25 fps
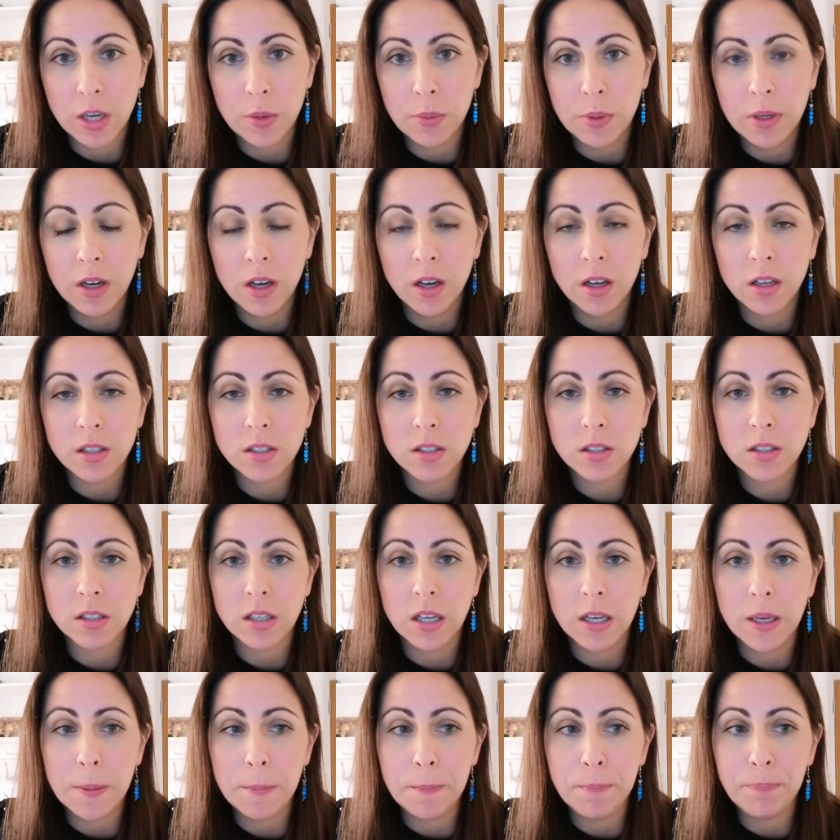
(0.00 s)
They were last
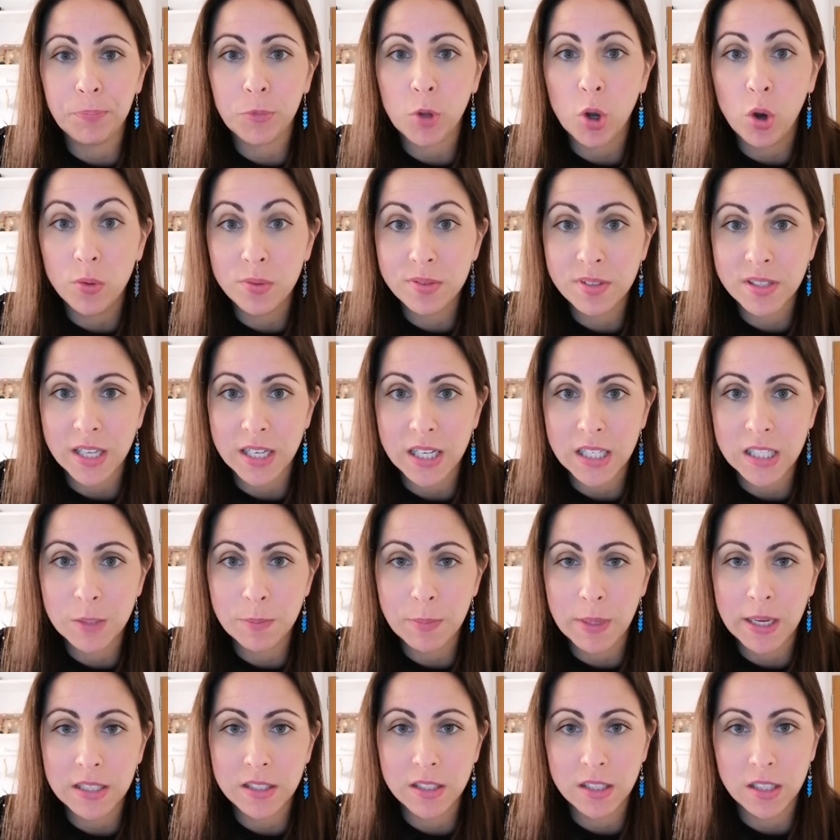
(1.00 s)
Ofsted
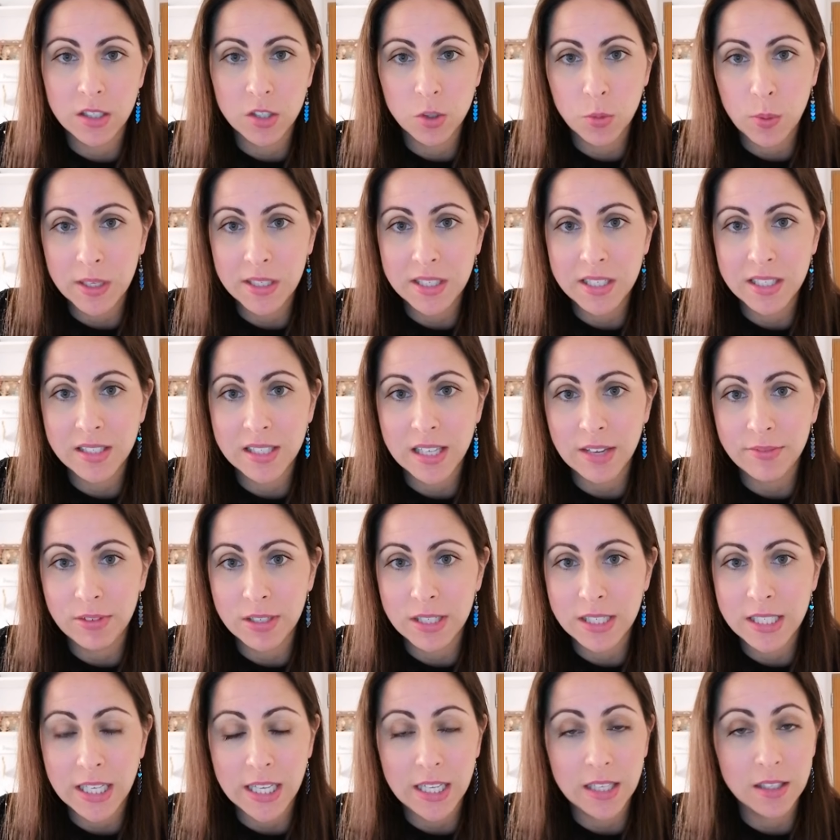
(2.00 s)
inspected in
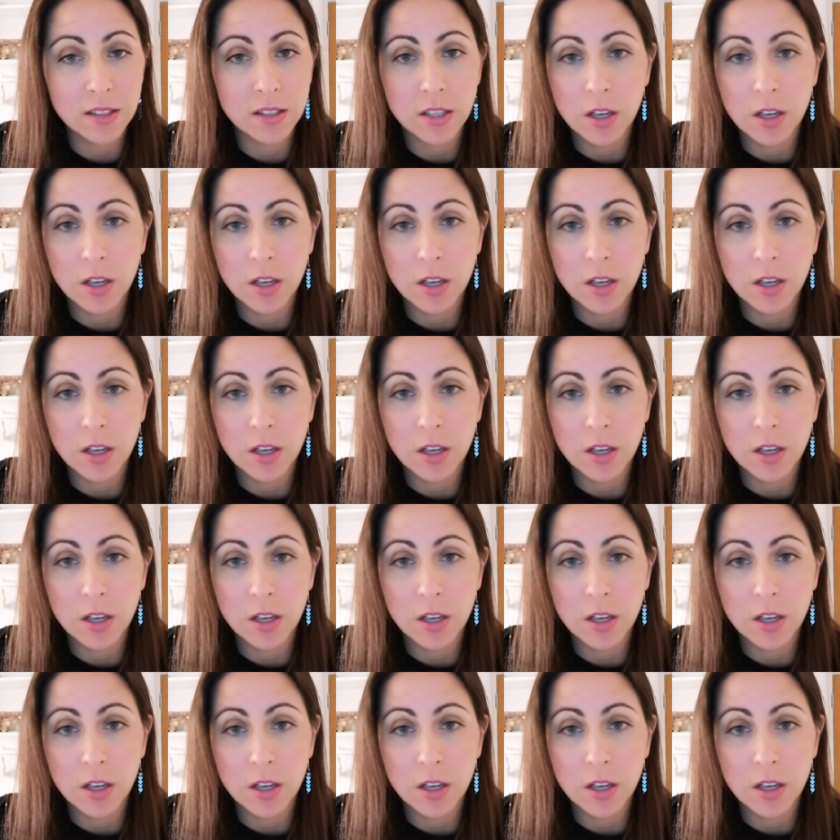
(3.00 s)
2017,